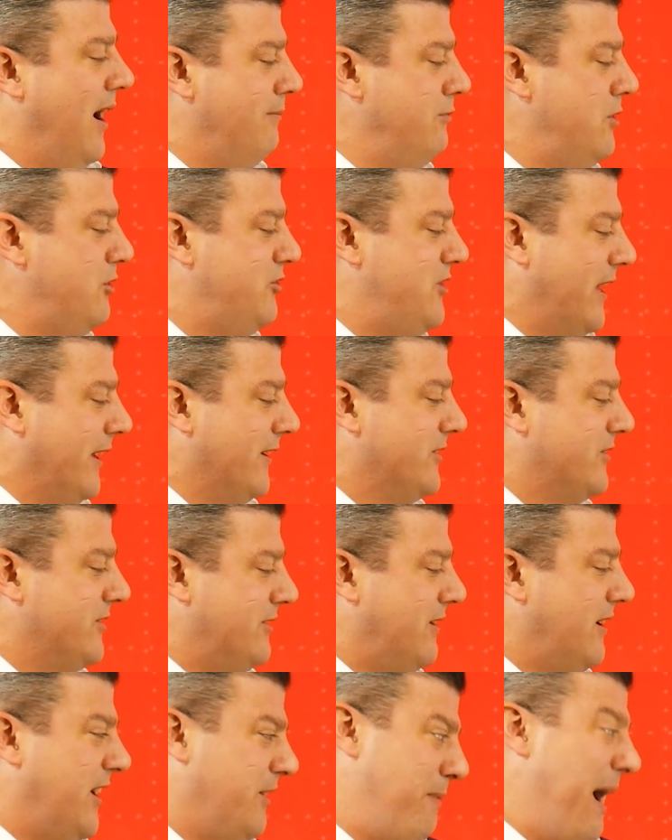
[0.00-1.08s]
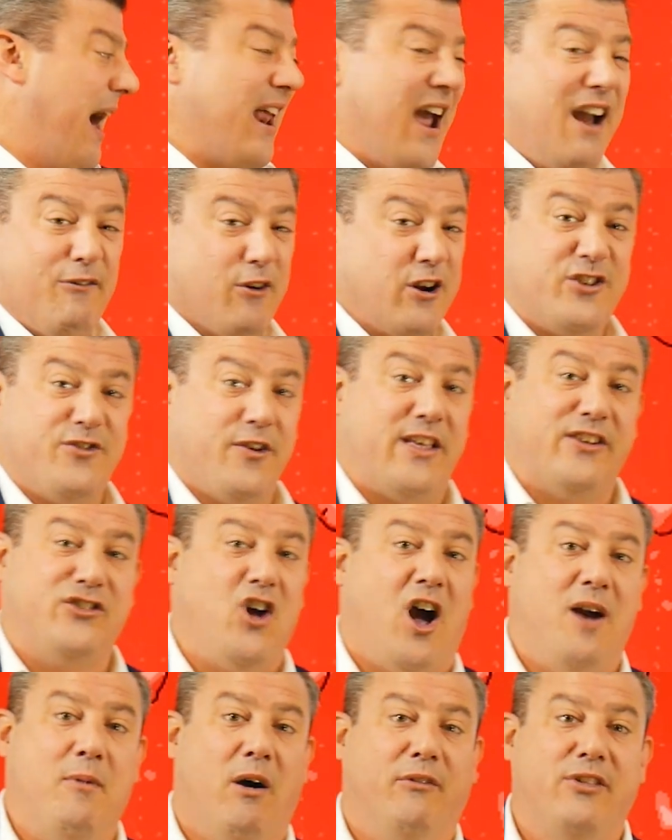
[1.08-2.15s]
New Zealand is about average for this
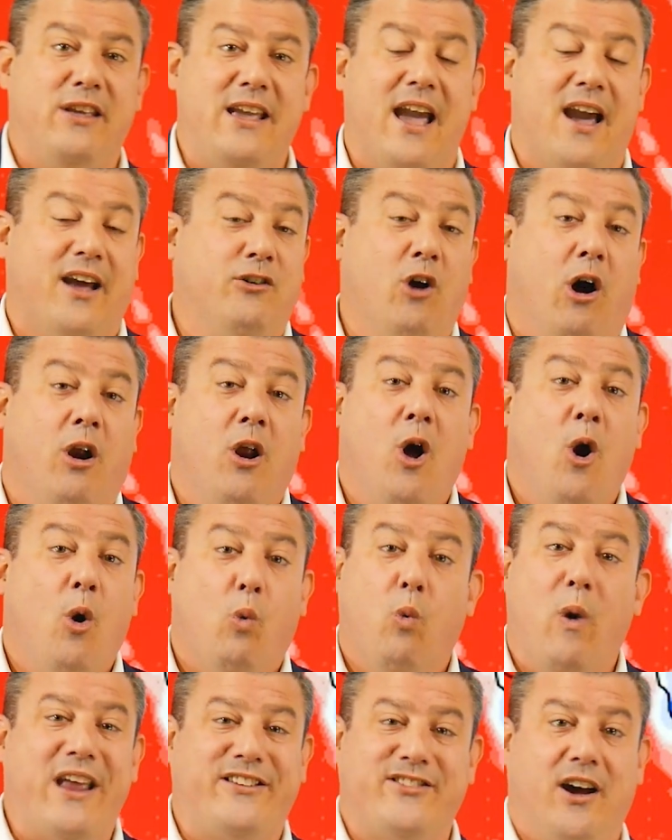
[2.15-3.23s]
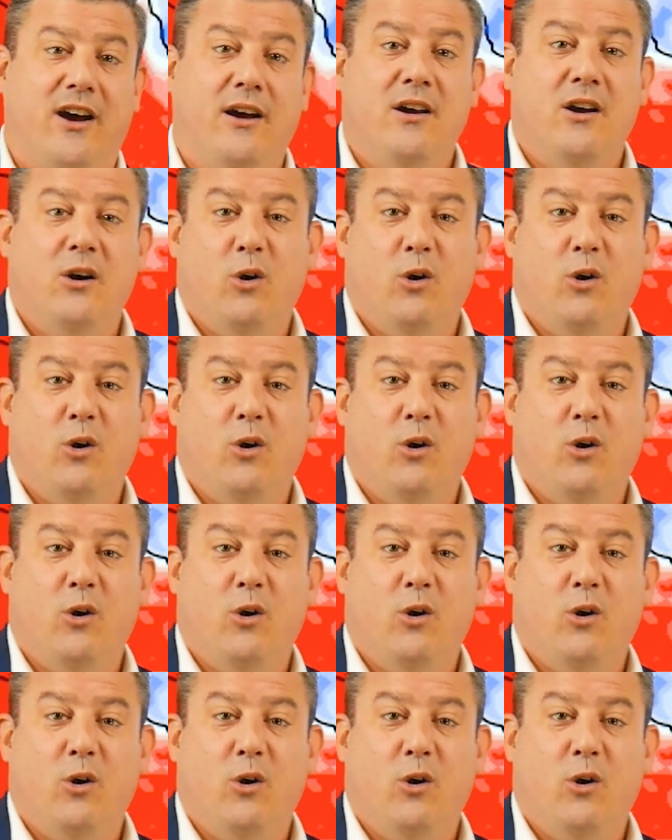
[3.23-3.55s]
time of the year, not wetter